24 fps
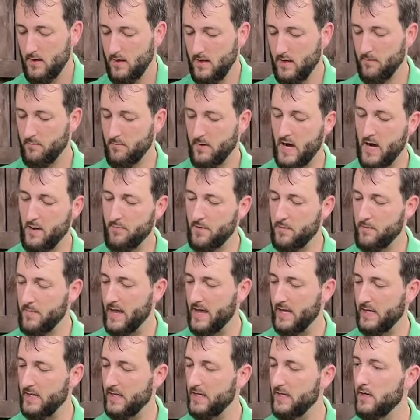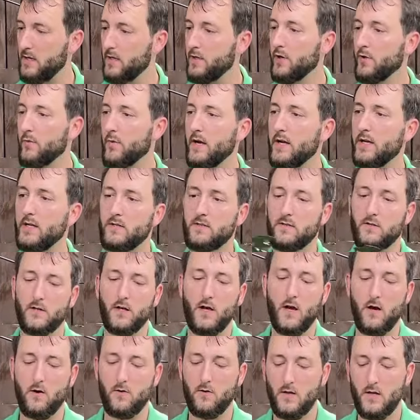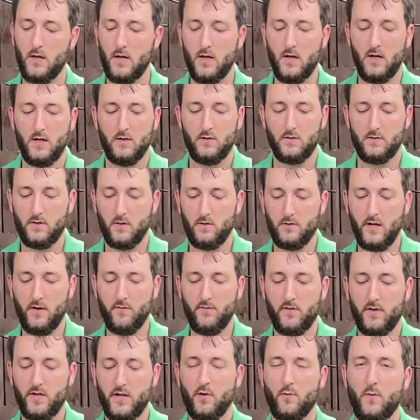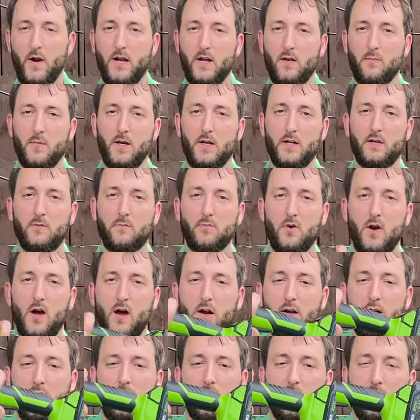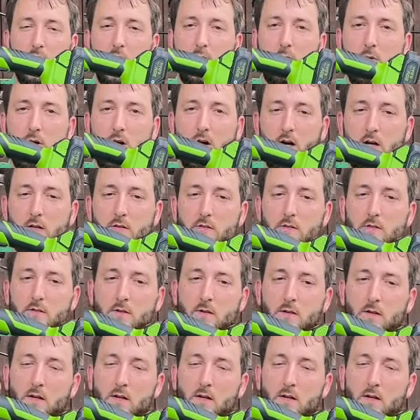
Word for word: You pop it back in and you're ready to go. So definitely a recommended product from us.